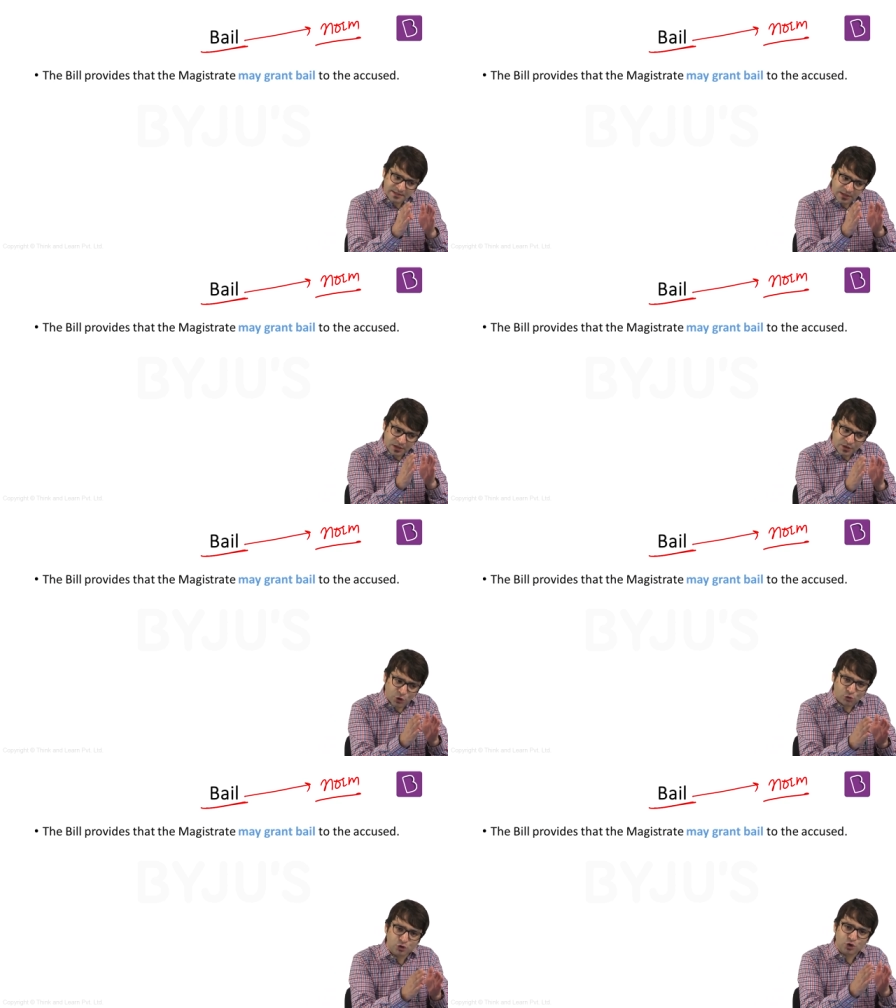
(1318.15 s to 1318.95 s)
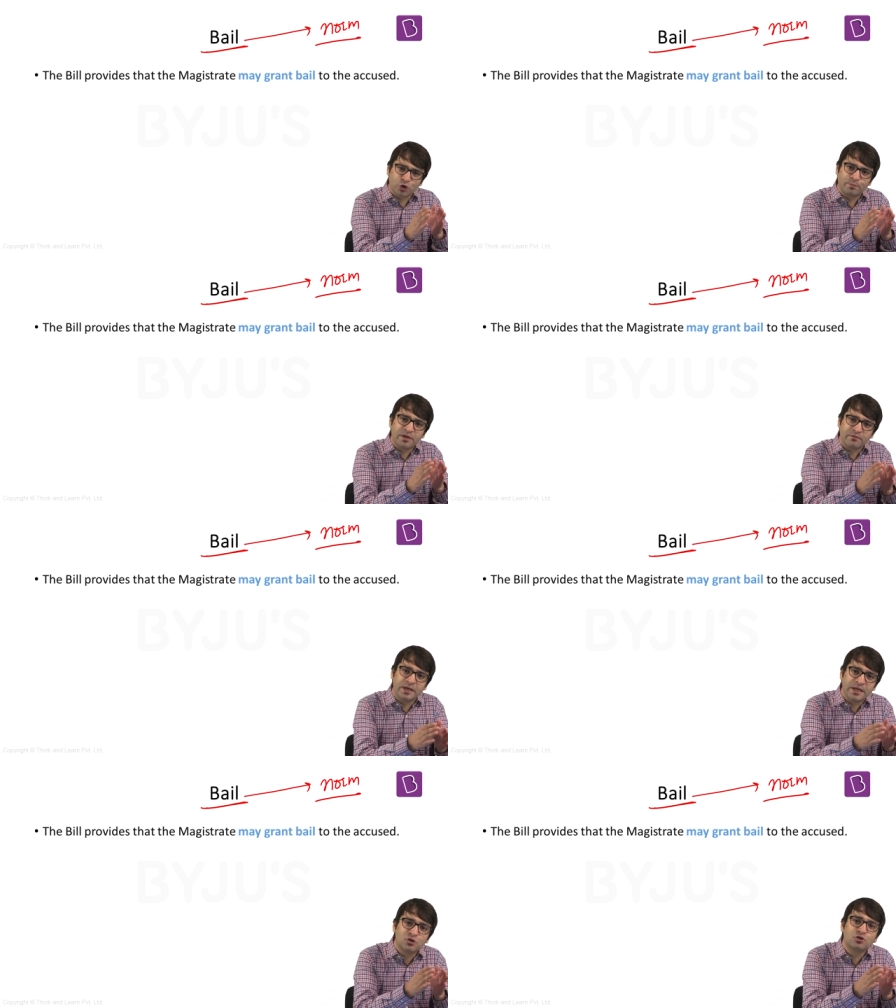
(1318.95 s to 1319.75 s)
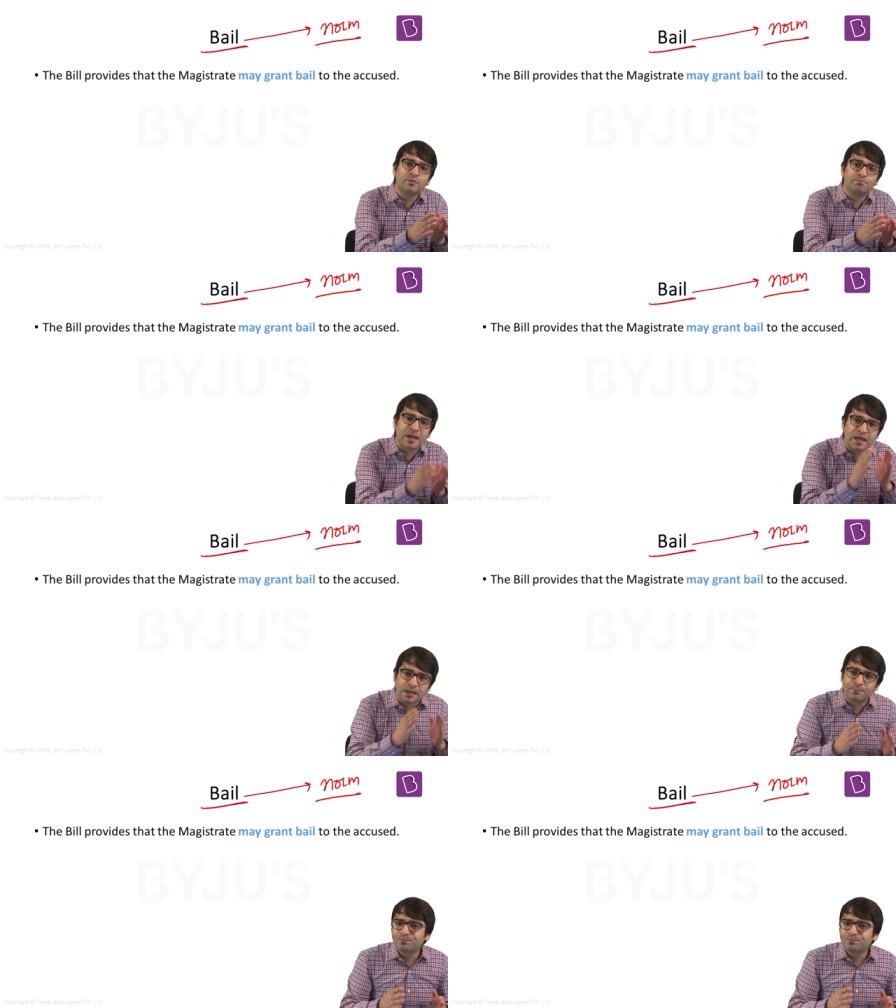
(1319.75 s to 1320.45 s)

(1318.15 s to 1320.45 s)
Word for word: the accused should be released on bail.